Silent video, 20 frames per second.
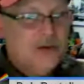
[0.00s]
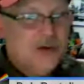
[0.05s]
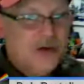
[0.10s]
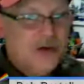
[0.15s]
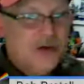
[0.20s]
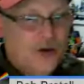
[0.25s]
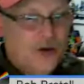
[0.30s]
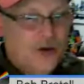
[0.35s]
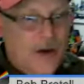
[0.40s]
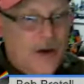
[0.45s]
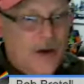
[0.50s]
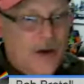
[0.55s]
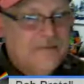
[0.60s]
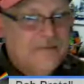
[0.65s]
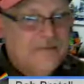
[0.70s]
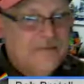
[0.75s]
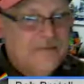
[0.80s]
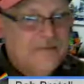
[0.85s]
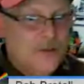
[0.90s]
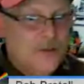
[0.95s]

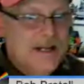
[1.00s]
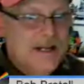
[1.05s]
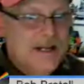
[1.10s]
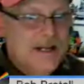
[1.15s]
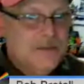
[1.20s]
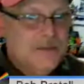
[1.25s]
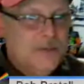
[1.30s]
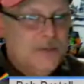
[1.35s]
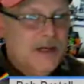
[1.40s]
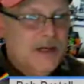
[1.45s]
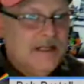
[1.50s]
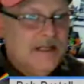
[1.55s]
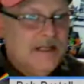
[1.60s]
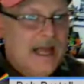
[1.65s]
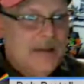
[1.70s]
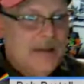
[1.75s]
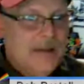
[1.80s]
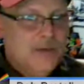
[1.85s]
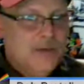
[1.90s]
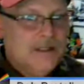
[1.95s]
craft that went into putting
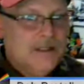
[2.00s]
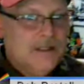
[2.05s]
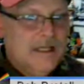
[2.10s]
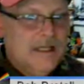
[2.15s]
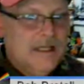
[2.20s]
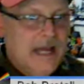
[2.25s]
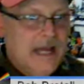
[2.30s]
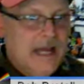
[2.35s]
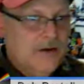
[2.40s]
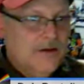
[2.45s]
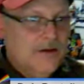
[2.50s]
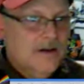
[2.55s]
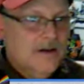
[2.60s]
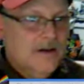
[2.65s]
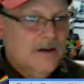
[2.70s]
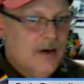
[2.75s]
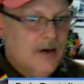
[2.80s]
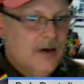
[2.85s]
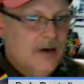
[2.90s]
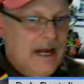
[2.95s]
that book together,
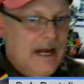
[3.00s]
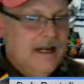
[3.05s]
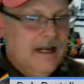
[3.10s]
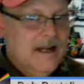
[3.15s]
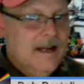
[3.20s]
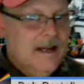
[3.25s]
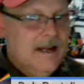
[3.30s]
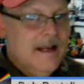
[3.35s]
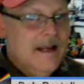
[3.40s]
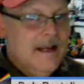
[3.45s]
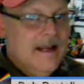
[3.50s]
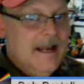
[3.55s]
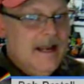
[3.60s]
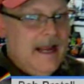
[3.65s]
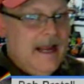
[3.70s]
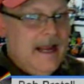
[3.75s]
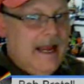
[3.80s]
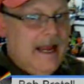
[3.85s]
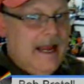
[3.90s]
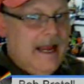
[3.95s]
right?
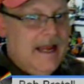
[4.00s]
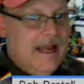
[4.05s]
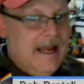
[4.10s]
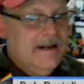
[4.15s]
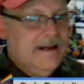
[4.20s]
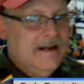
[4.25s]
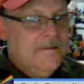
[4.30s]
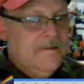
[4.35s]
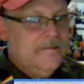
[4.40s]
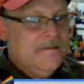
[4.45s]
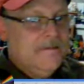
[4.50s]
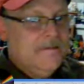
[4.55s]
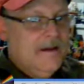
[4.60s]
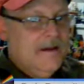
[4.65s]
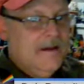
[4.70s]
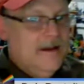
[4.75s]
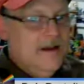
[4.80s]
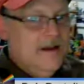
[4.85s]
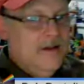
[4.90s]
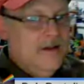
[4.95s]
And
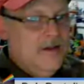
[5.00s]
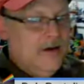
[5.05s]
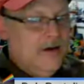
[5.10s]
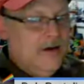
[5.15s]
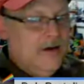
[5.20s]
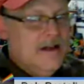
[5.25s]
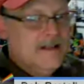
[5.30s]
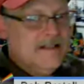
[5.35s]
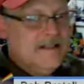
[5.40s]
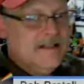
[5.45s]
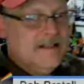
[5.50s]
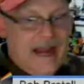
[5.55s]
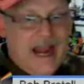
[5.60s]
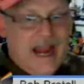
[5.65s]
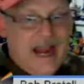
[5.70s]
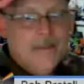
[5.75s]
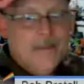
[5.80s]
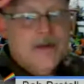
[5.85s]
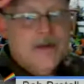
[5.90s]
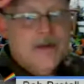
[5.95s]
there is
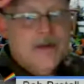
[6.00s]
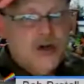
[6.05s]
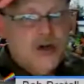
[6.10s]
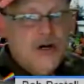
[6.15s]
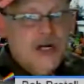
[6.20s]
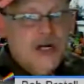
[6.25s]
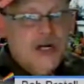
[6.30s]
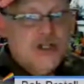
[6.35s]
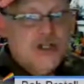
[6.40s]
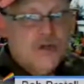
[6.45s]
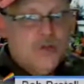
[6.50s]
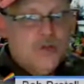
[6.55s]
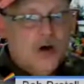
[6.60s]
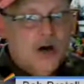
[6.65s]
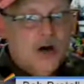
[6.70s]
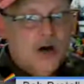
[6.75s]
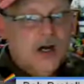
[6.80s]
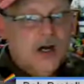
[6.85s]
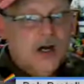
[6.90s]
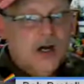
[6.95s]
amateurish
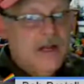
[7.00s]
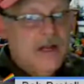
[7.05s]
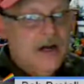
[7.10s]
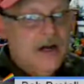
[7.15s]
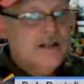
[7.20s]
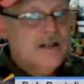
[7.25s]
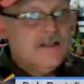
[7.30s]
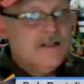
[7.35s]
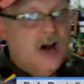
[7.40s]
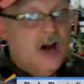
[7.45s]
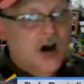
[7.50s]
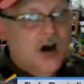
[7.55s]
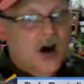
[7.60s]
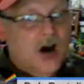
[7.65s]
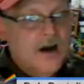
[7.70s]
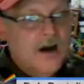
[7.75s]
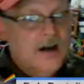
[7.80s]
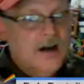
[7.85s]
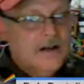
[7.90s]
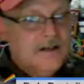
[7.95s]
work, there is
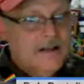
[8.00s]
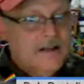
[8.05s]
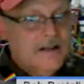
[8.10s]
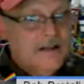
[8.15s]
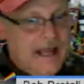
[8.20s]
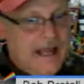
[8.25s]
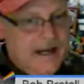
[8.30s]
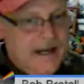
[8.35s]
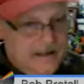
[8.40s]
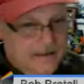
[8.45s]
art that,